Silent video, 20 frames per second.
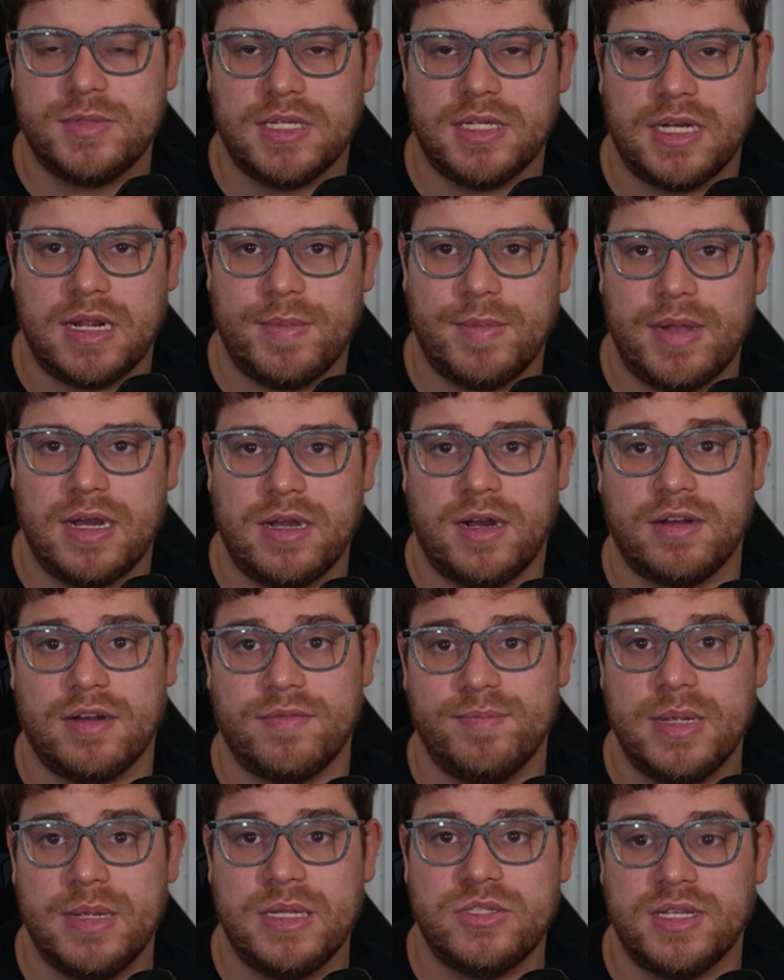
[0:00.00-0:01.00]
I might not have
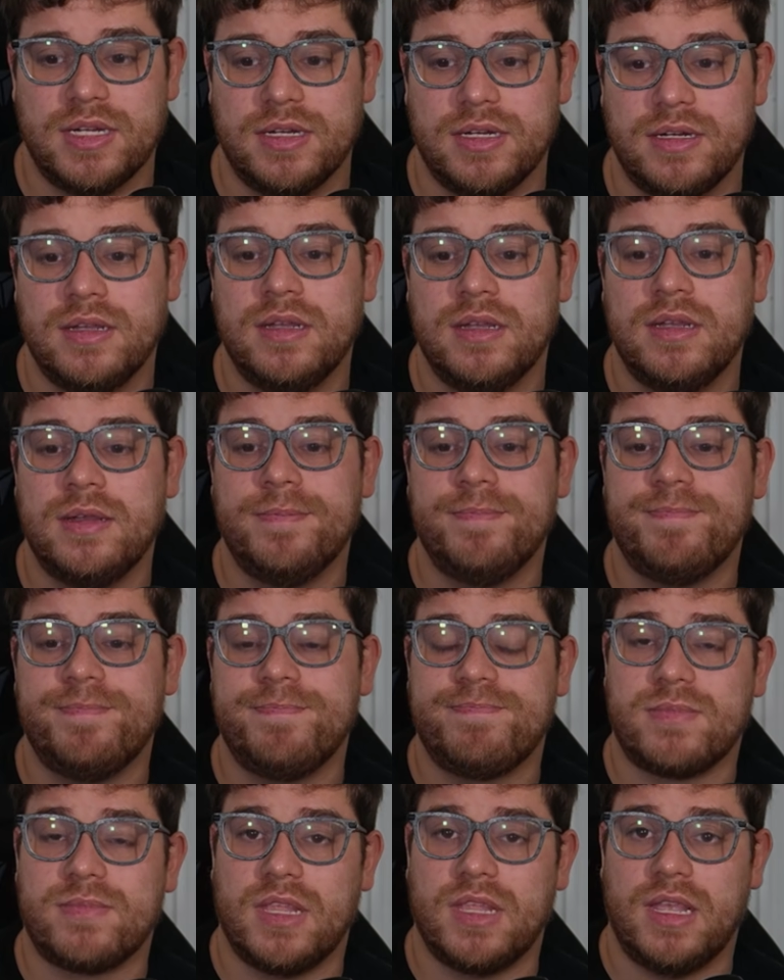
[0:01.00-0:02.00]
mentioned.
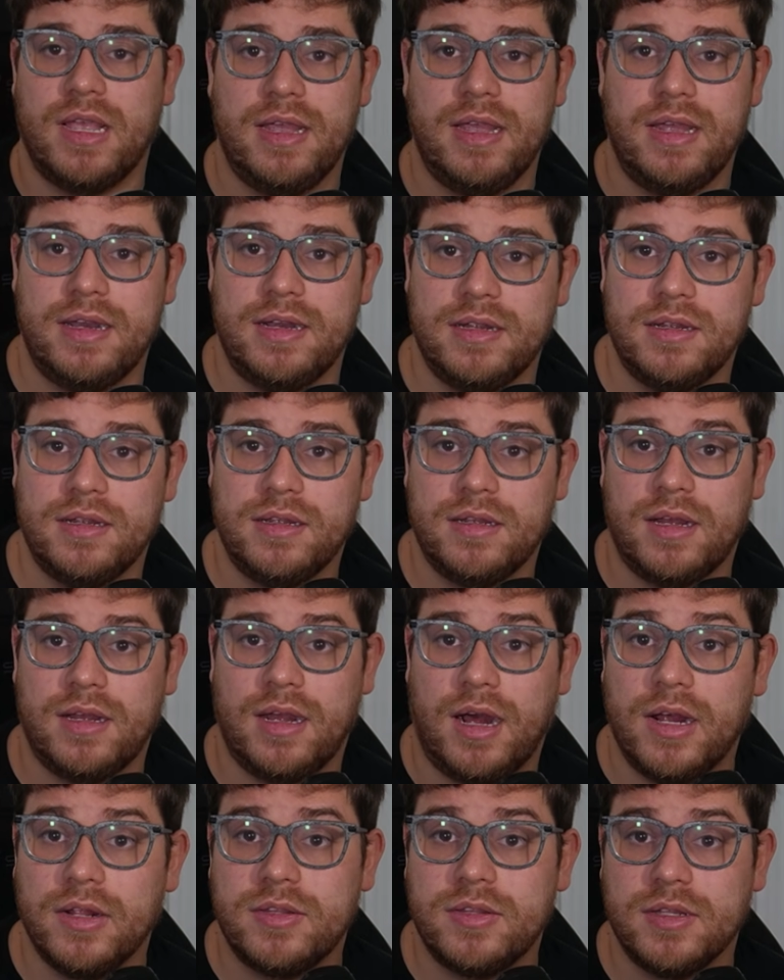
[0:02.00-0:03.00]
And
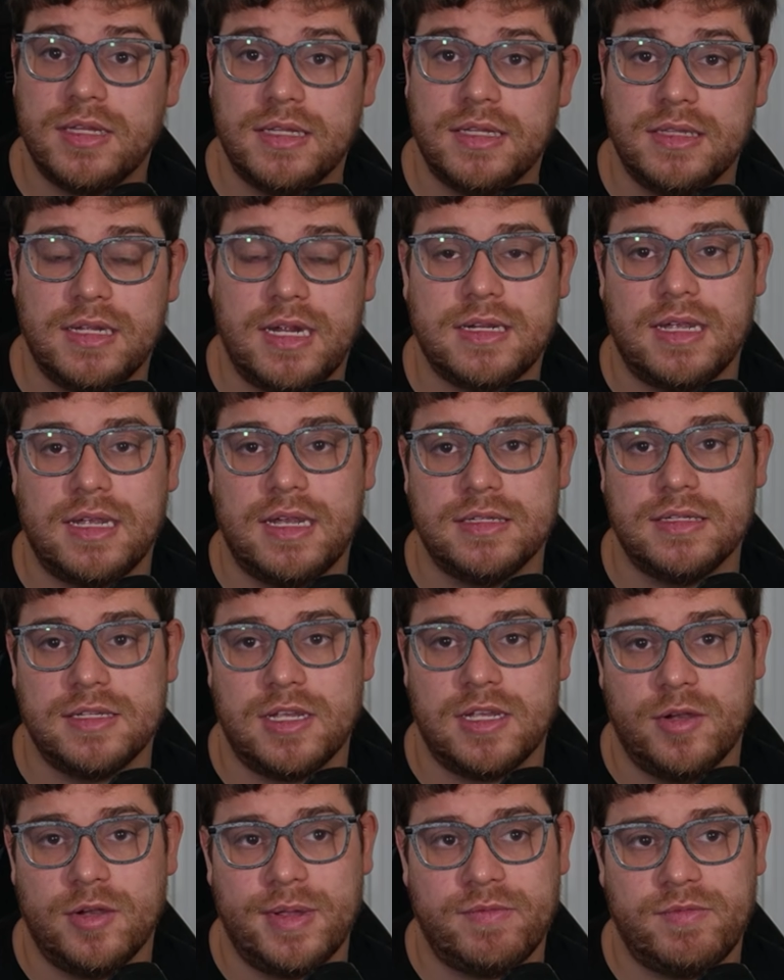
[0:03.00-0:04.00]
other than that, guys, I
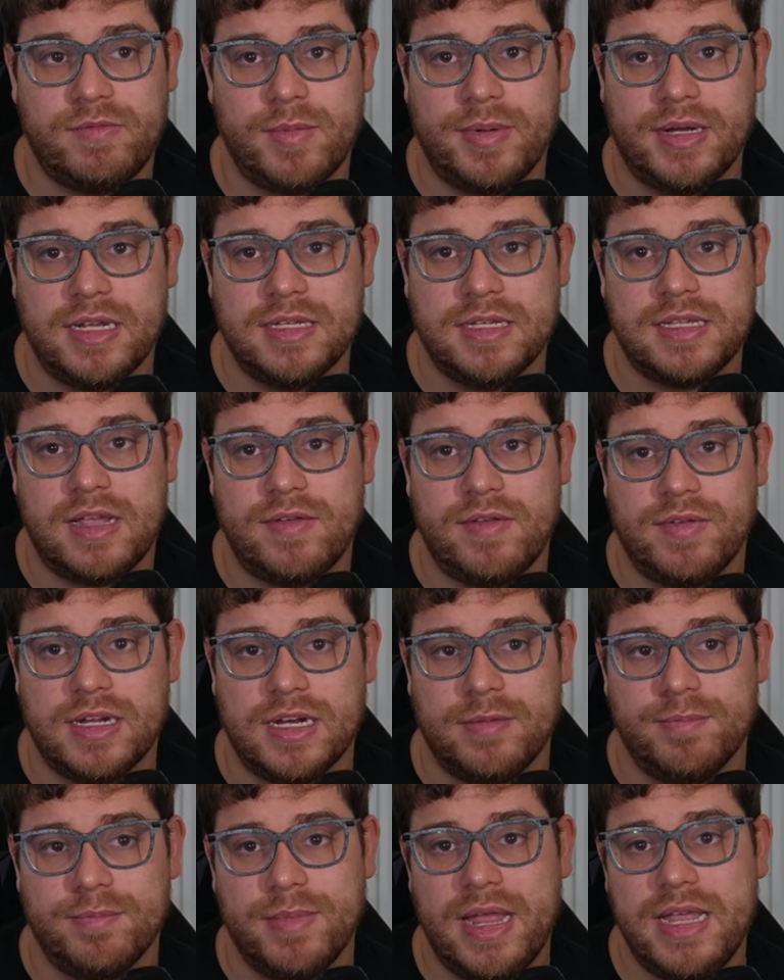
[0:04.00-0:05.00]
hope everybody is having an
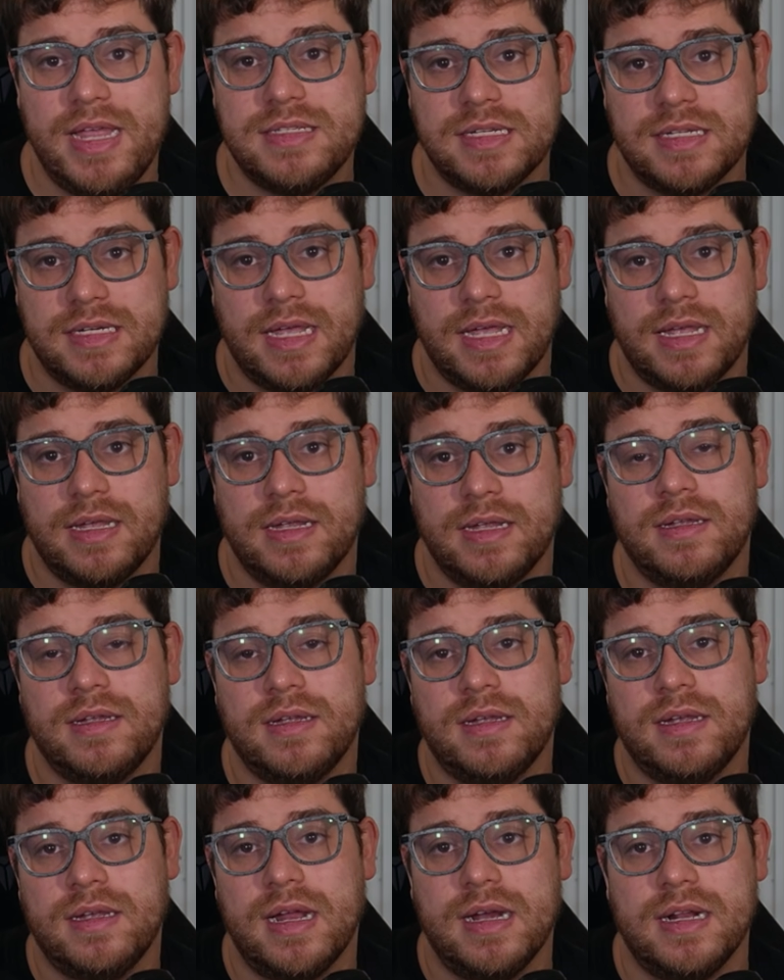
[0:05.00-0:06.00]
amazing day.
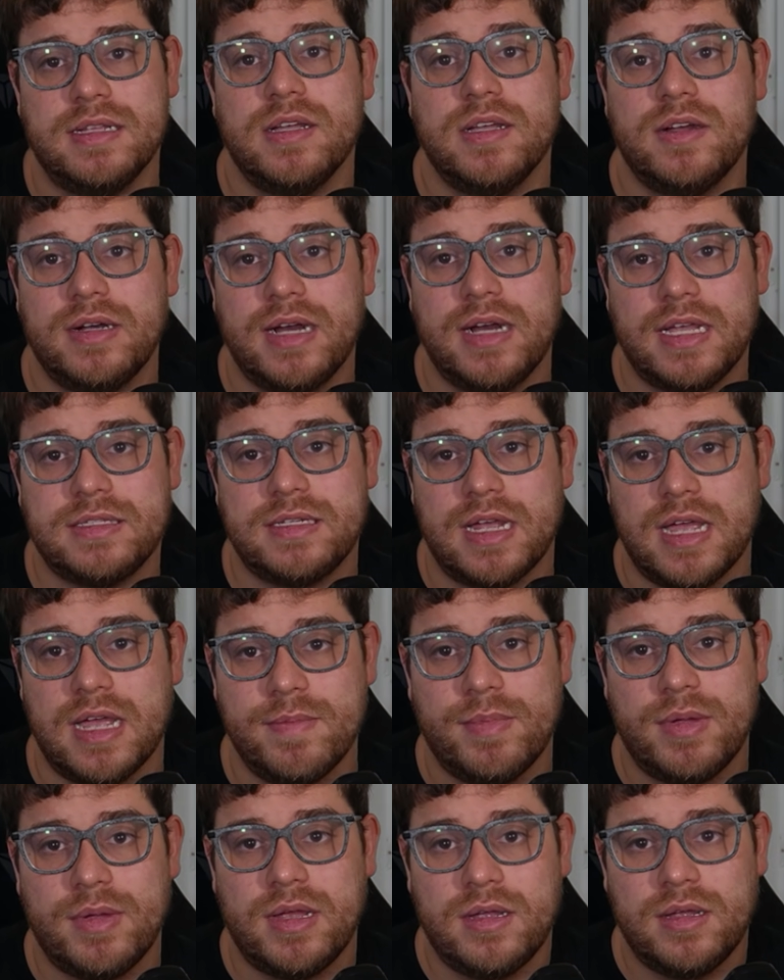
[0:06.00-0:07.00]
And until next time,
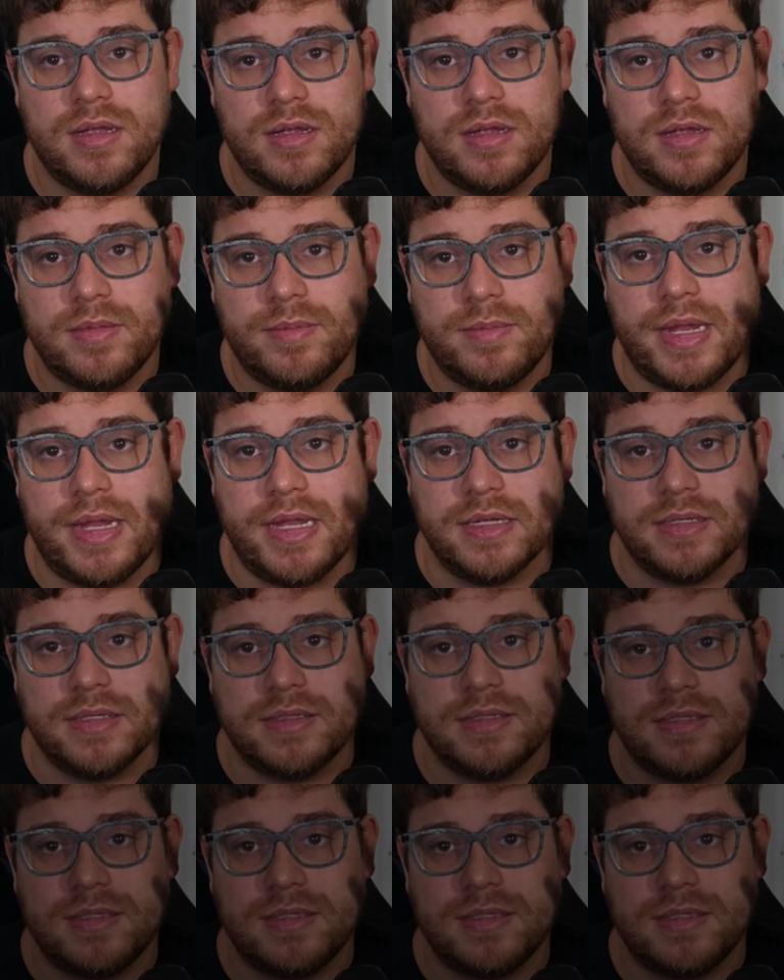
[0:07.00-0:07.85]
peace.